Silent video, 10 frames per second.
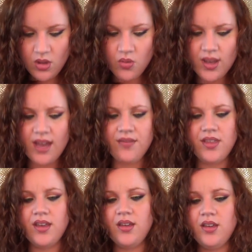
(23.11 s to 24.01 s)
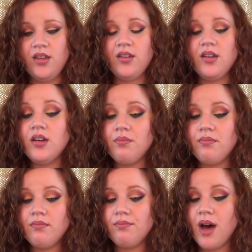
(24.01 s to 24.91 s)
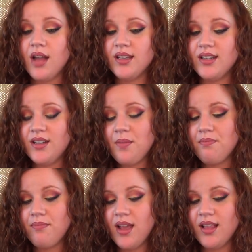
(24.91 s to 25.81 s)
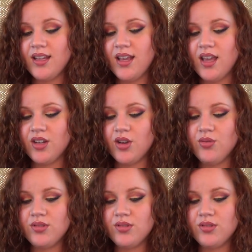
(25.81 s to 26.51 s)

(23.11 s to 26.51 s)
we have the Malin, and